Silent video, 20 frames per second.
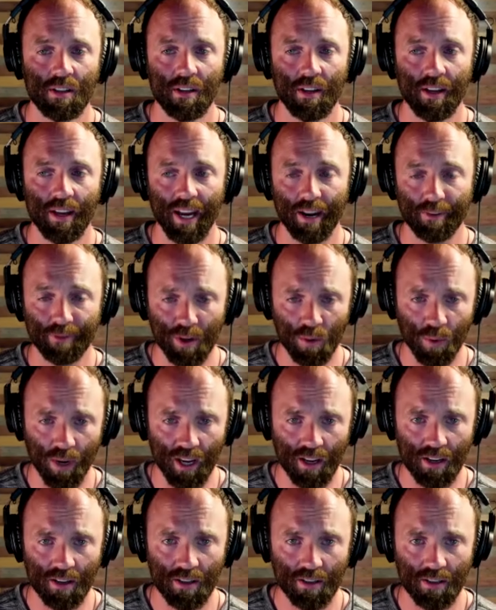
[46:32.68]
every
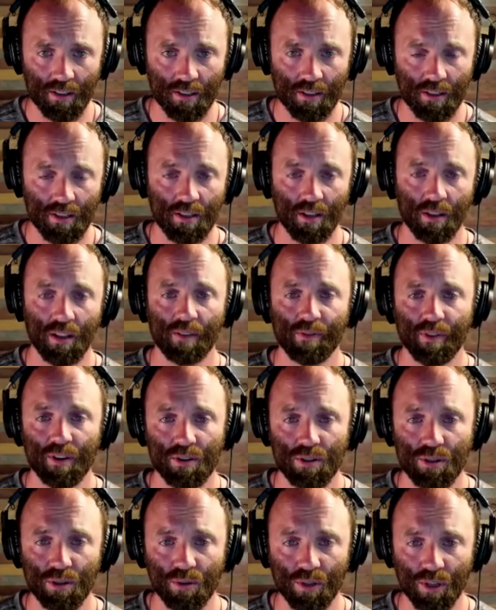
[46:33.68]
week delivered
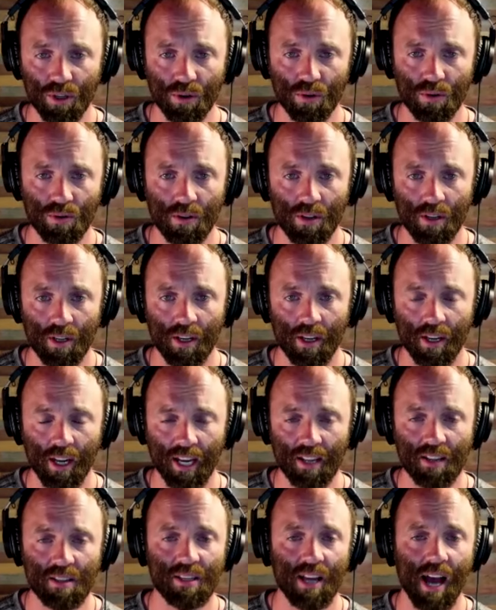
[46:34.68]
to you
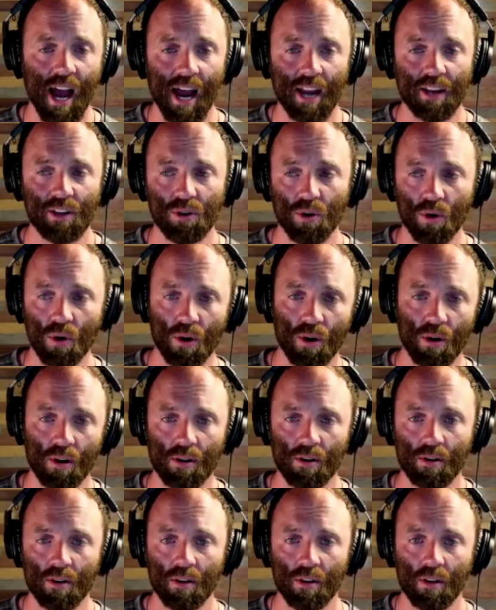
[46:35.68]
inside you
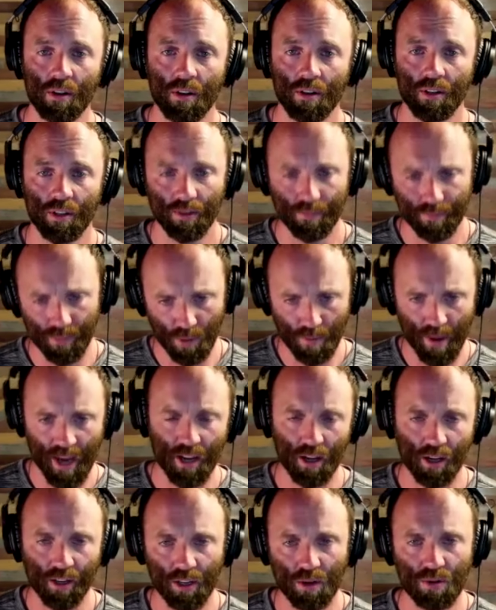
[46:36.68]
make a
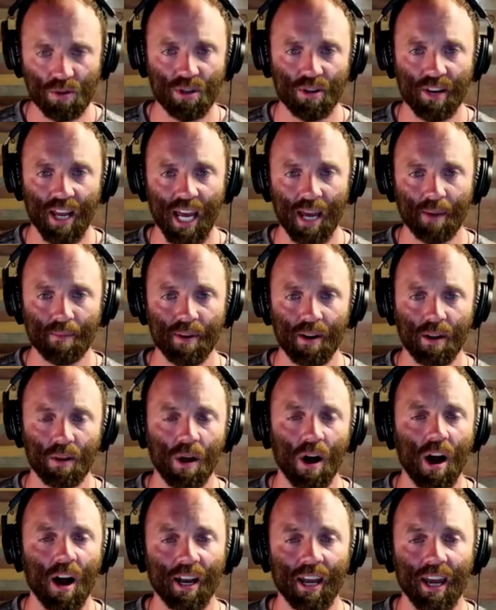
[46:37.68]
username and a
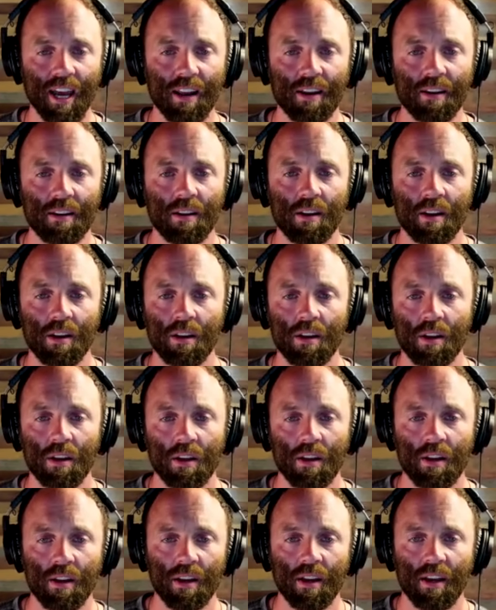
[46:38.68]
login,
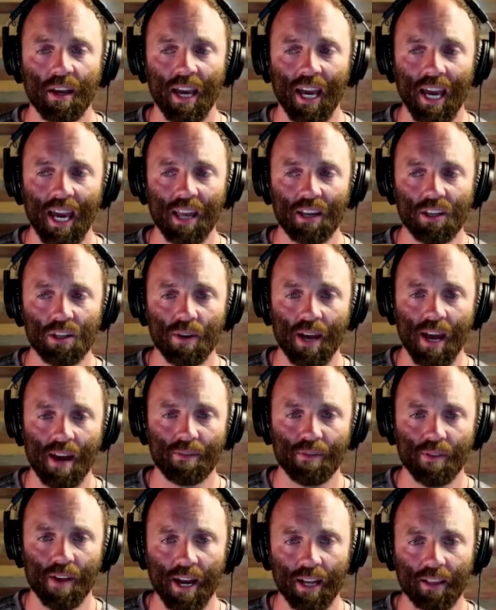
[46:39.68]
and you have
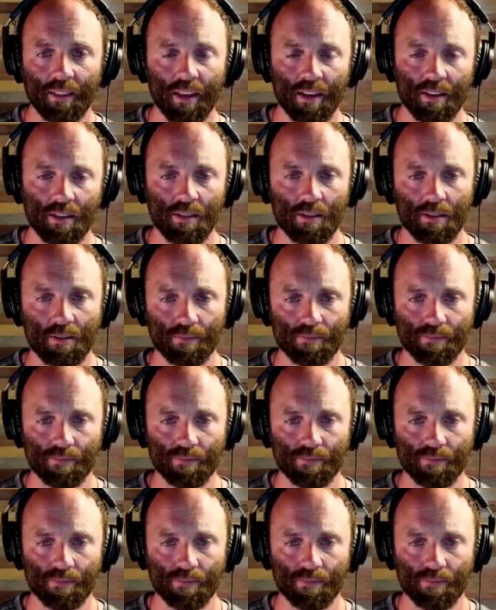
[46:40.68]
like this,